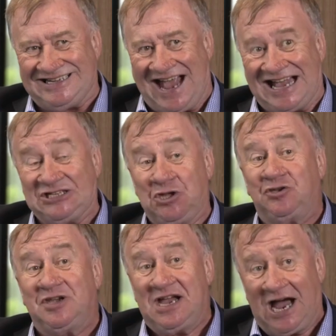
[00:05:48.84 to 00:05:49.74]
has
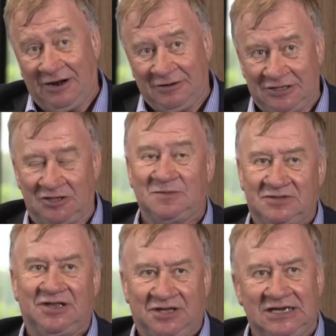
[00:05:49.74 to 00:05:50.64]
not encouraged them
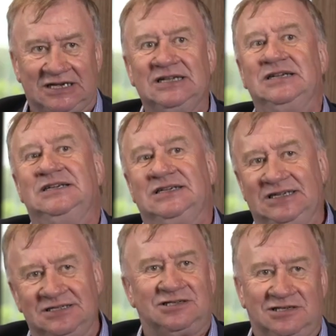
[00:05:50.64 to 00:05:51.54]
to think,
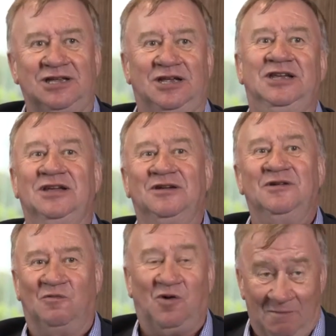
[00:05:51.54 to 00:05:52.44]
actually,
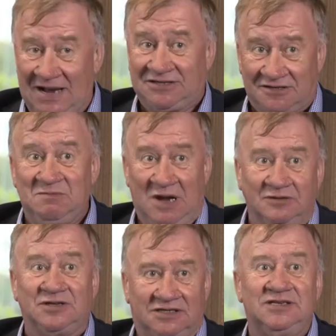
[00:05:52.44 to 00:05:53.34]
what matters
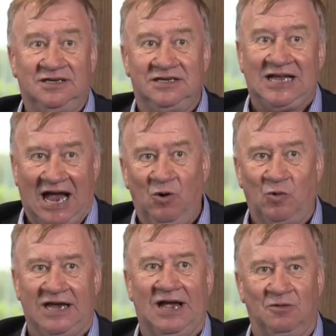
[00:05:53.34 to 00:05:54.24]
most is how
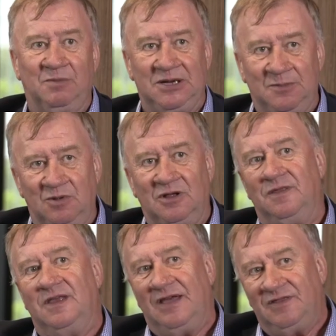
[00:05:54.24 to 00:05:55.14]
we help people
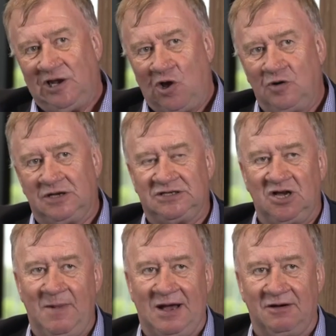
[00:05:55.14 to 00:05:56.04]
and the longer
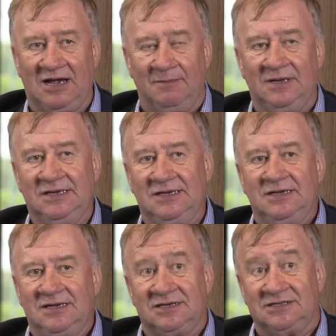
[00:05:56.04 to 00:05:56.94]
term outcome.
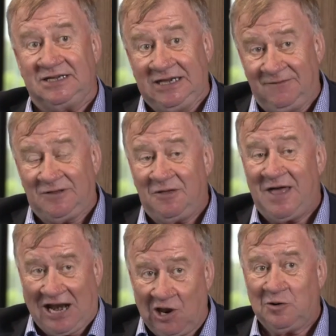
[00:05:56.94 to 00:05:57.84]
Because even though
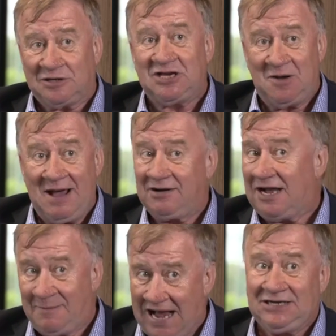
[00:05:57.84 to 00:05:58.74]
that longer term
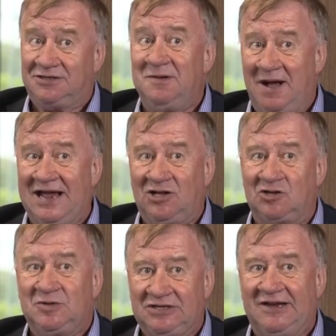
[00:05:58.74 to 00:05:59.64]
outcome actually might help
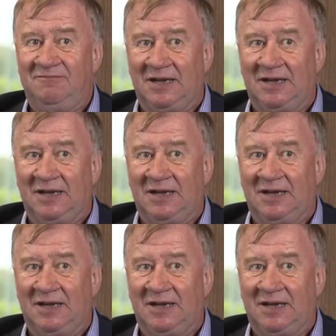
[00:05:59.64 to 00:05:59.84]
them save